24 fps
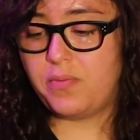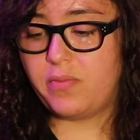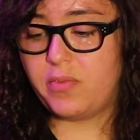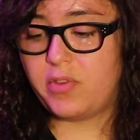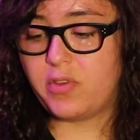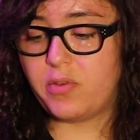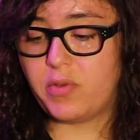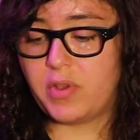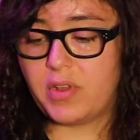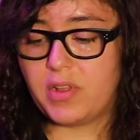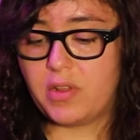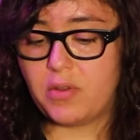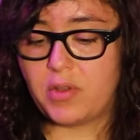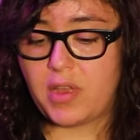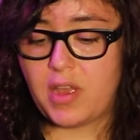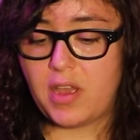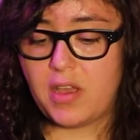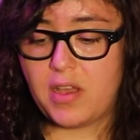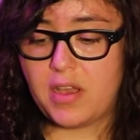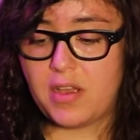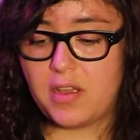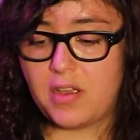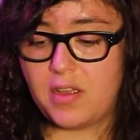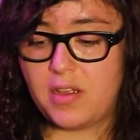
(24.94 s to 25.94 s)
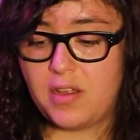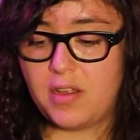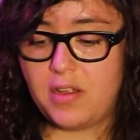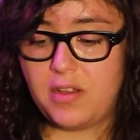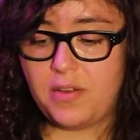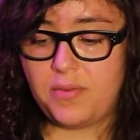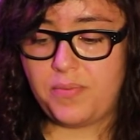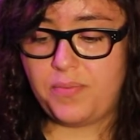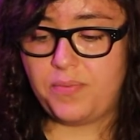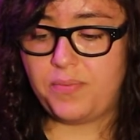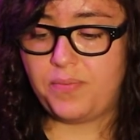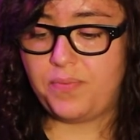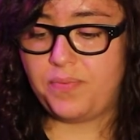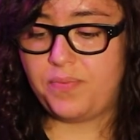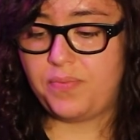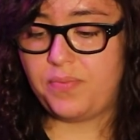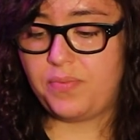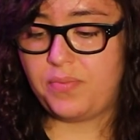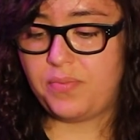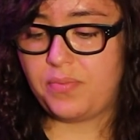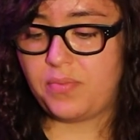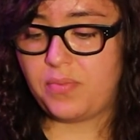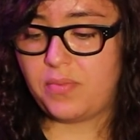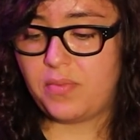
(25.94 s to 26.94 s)
So I hit OK.
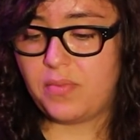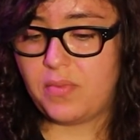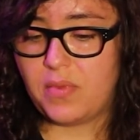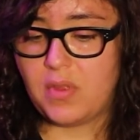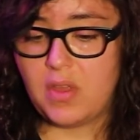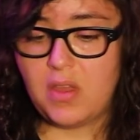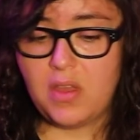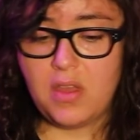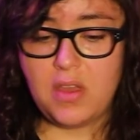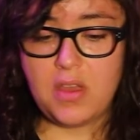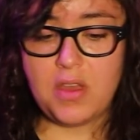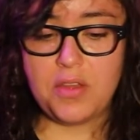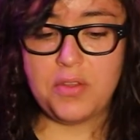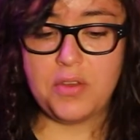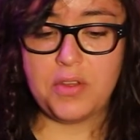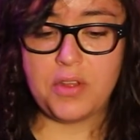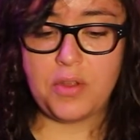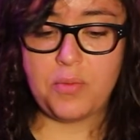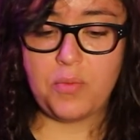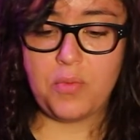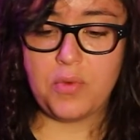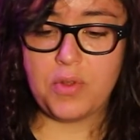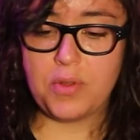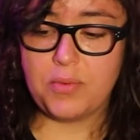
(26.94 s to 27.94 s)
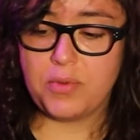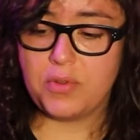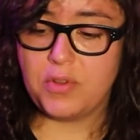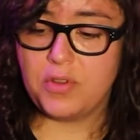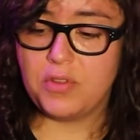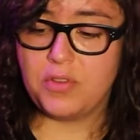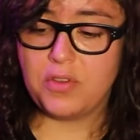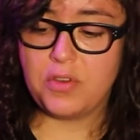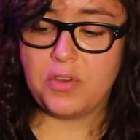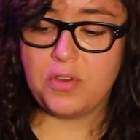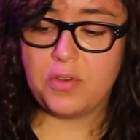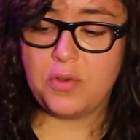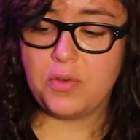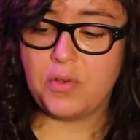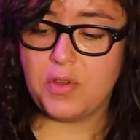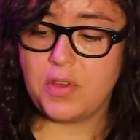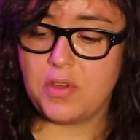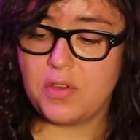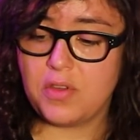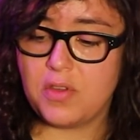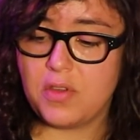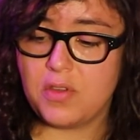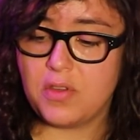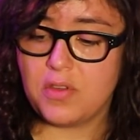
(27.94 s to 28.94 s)
And then what I'm going to do
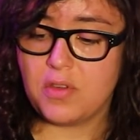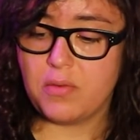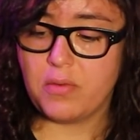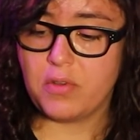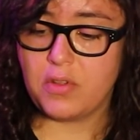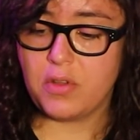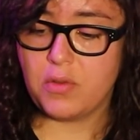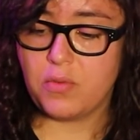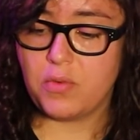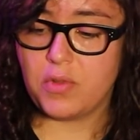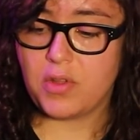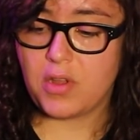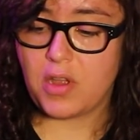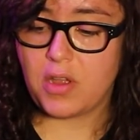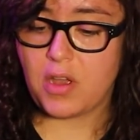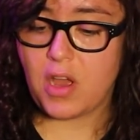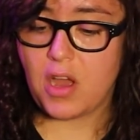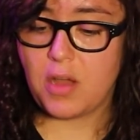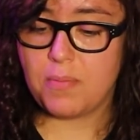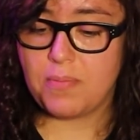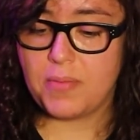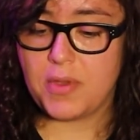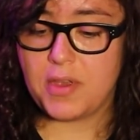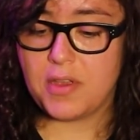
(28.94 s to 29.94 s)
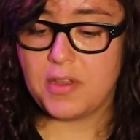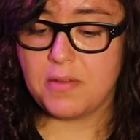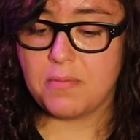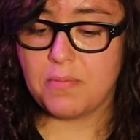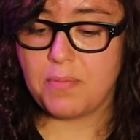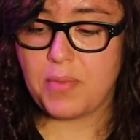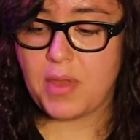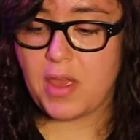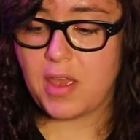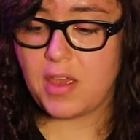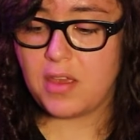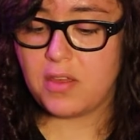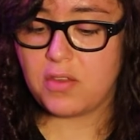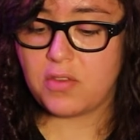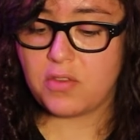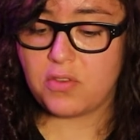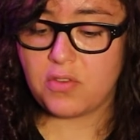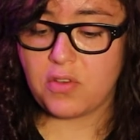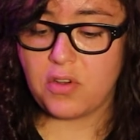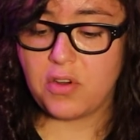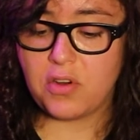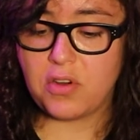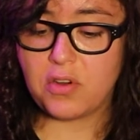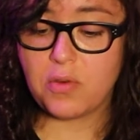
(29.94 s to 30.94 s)
is I'm going to want to copy and
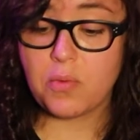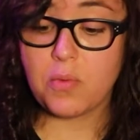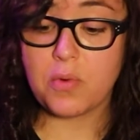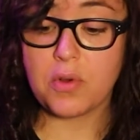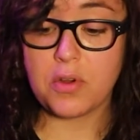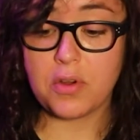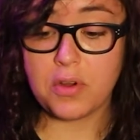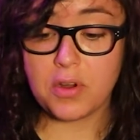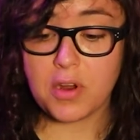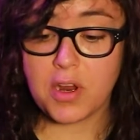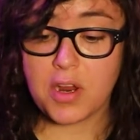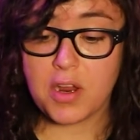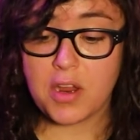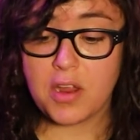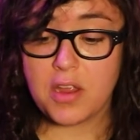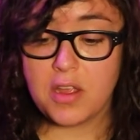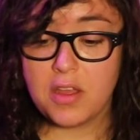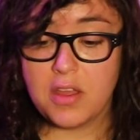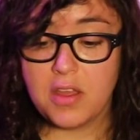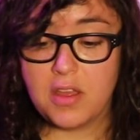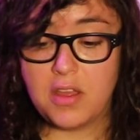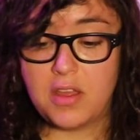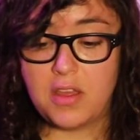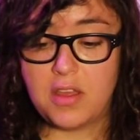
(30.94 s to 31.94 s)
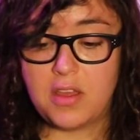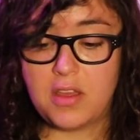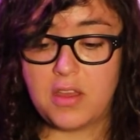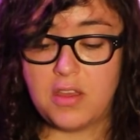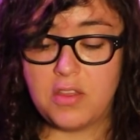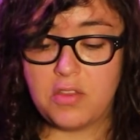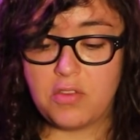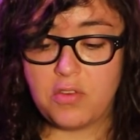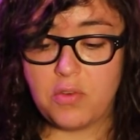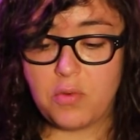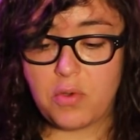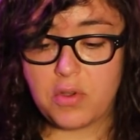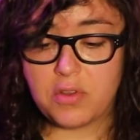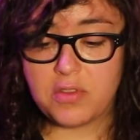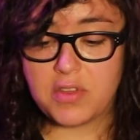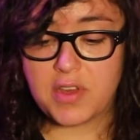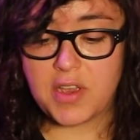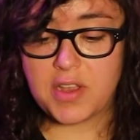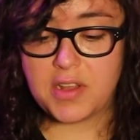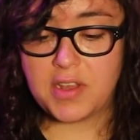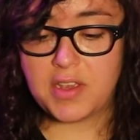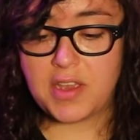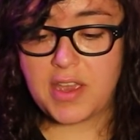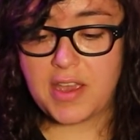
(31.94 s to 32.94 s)
paste artwork into our
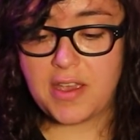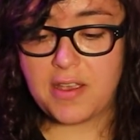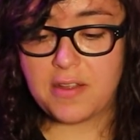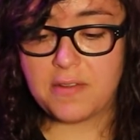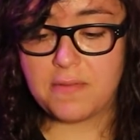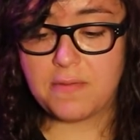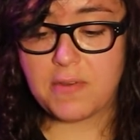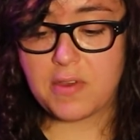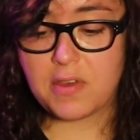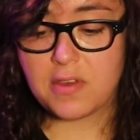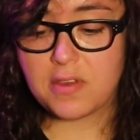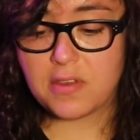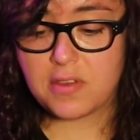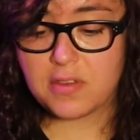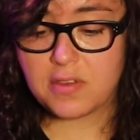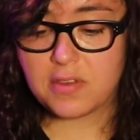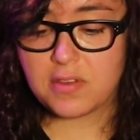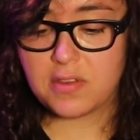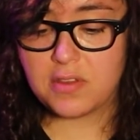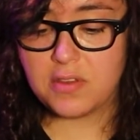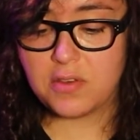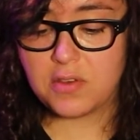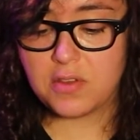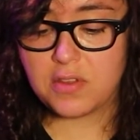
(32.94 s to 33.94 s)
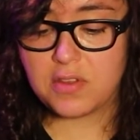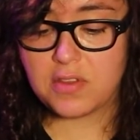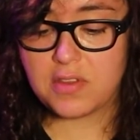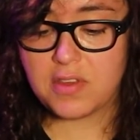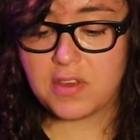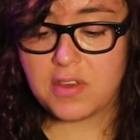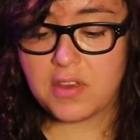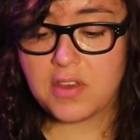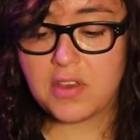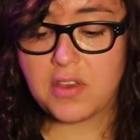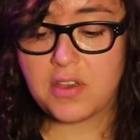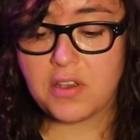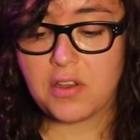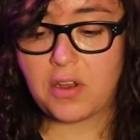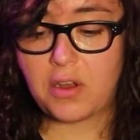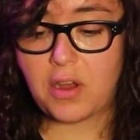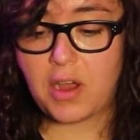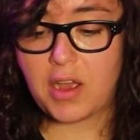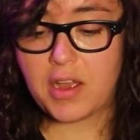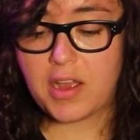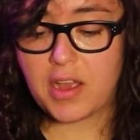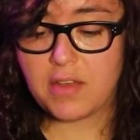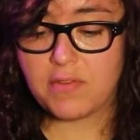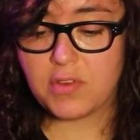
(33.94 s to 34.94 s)
tiny canvas. You can see
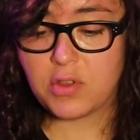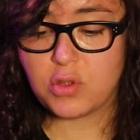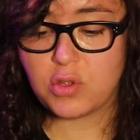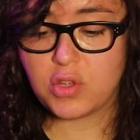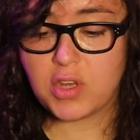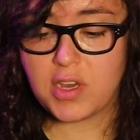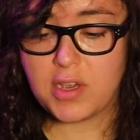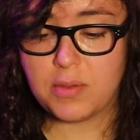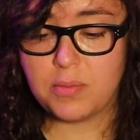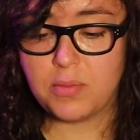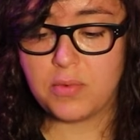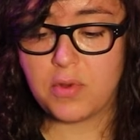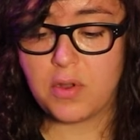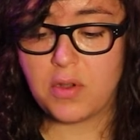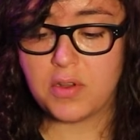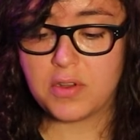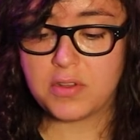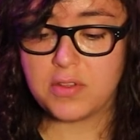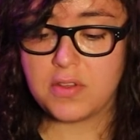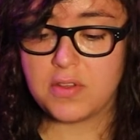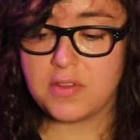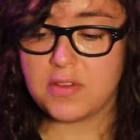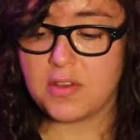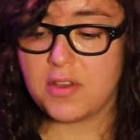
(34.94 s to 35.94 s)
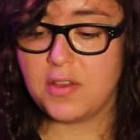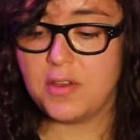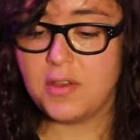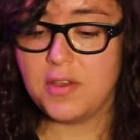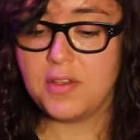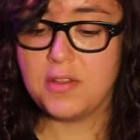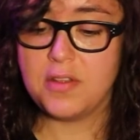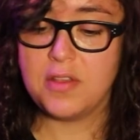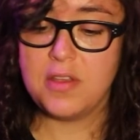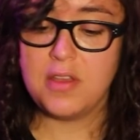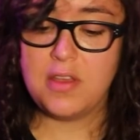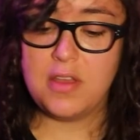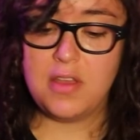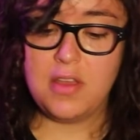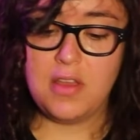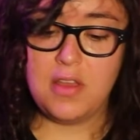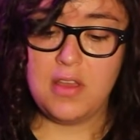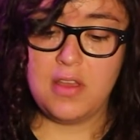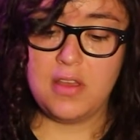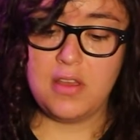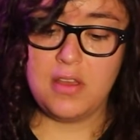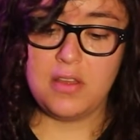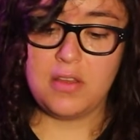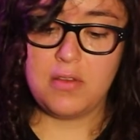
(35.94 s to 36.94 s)
here I have a shamrock design.
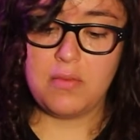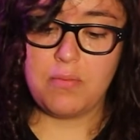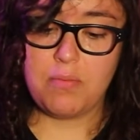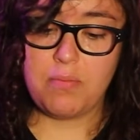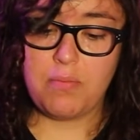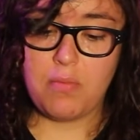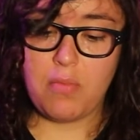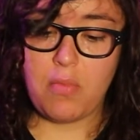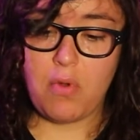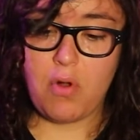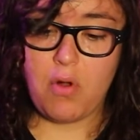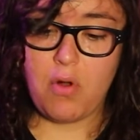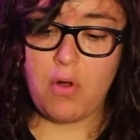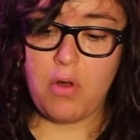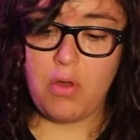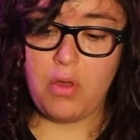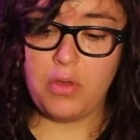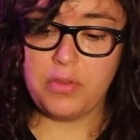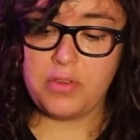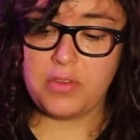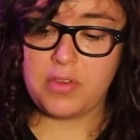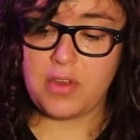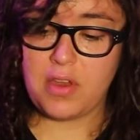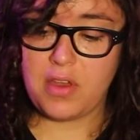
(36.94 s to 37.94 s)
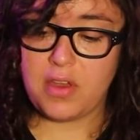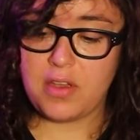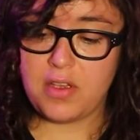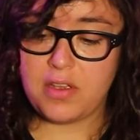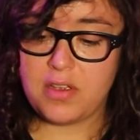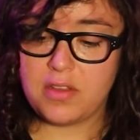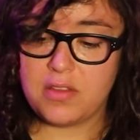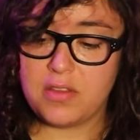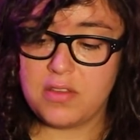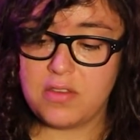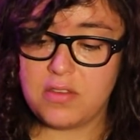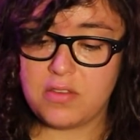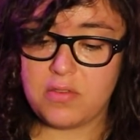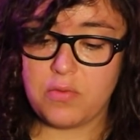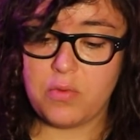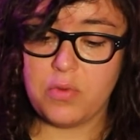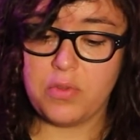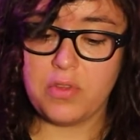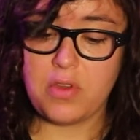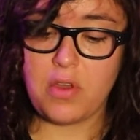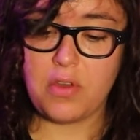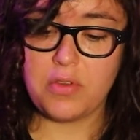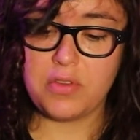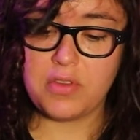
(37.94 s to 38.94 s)
All sides
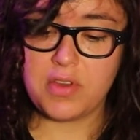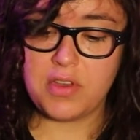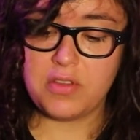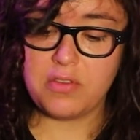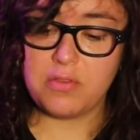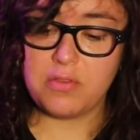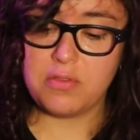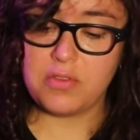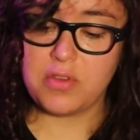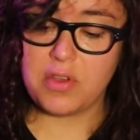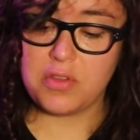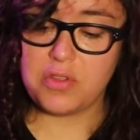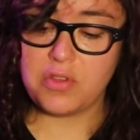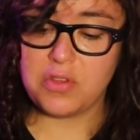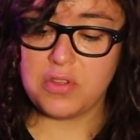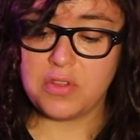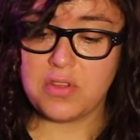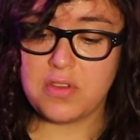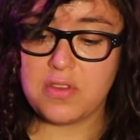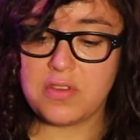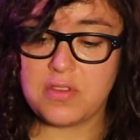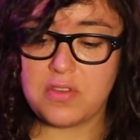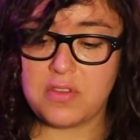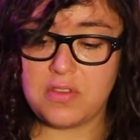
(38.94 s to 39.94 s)
are touching